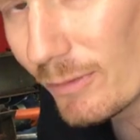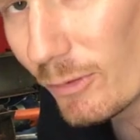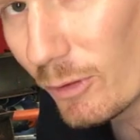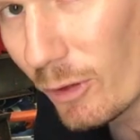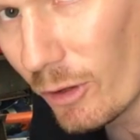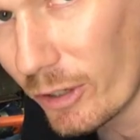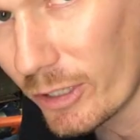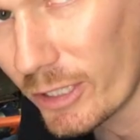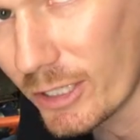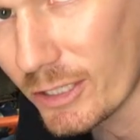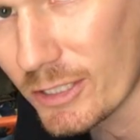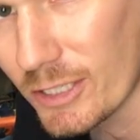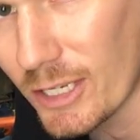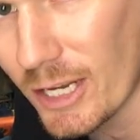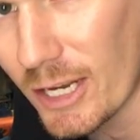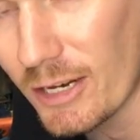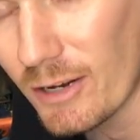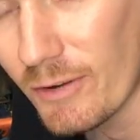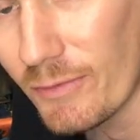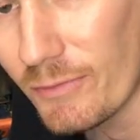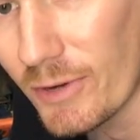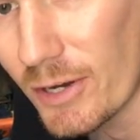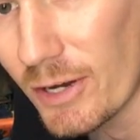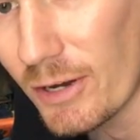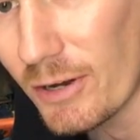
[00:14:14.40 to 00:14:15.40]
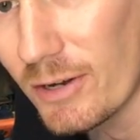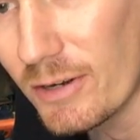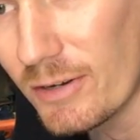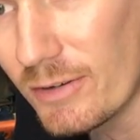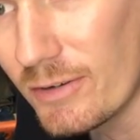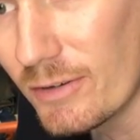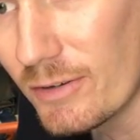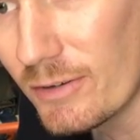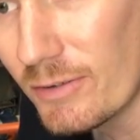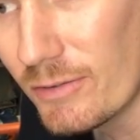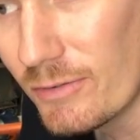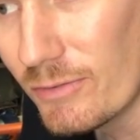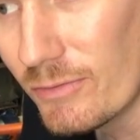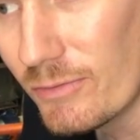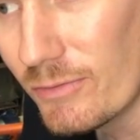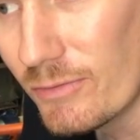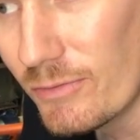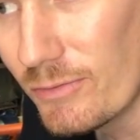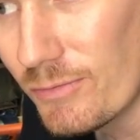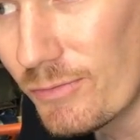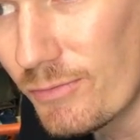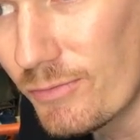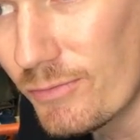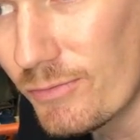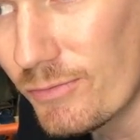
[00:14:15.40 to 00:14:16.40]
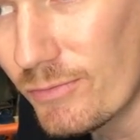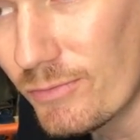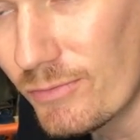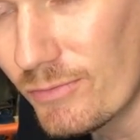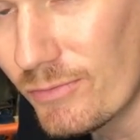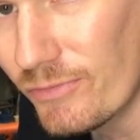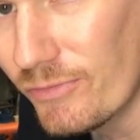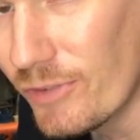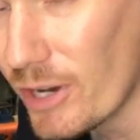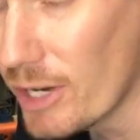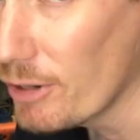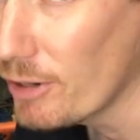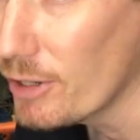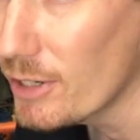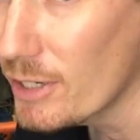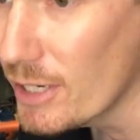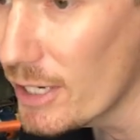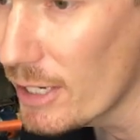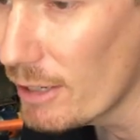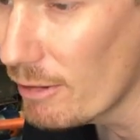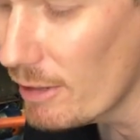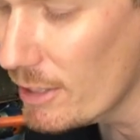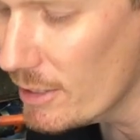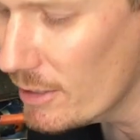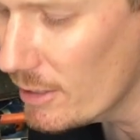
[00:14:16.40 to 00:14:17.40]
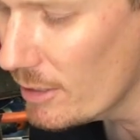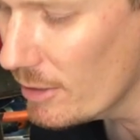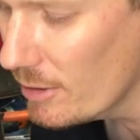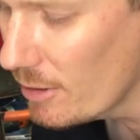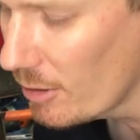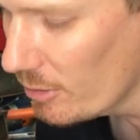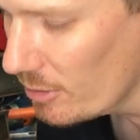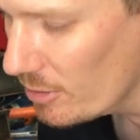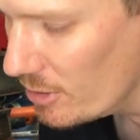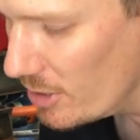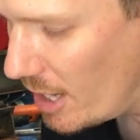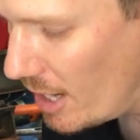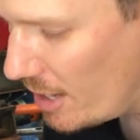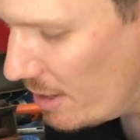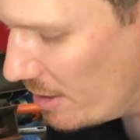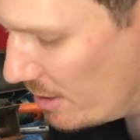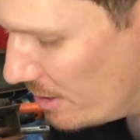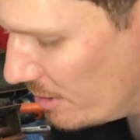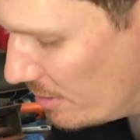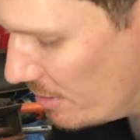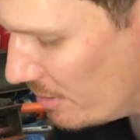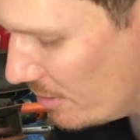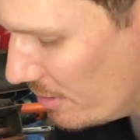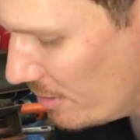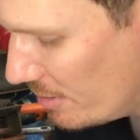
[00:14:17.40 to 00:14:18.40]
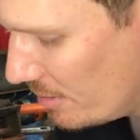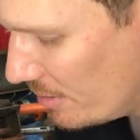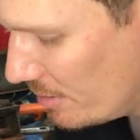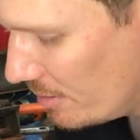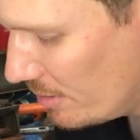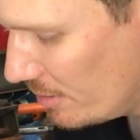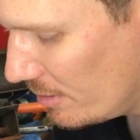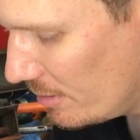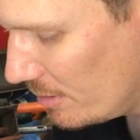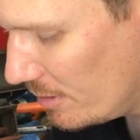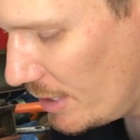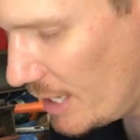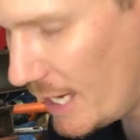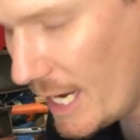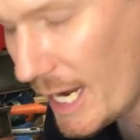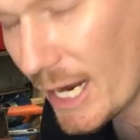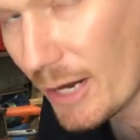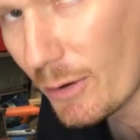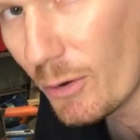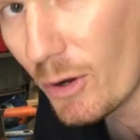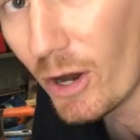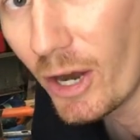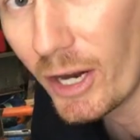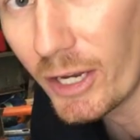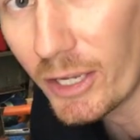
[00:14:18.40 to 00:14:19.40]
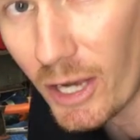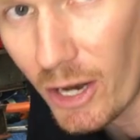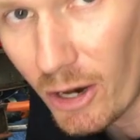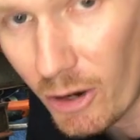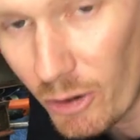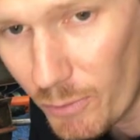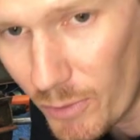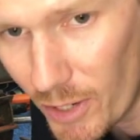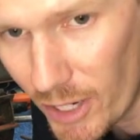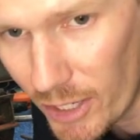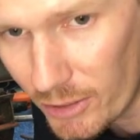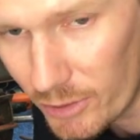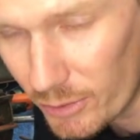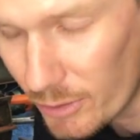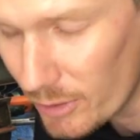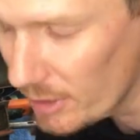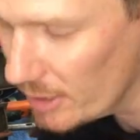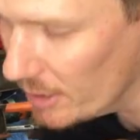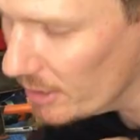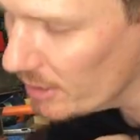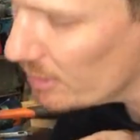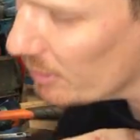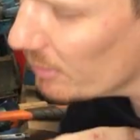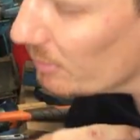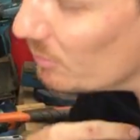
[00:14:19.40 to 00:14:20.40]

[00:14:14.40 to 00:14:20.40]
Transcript: like I said, I very nearly did not show you how I go about doing this.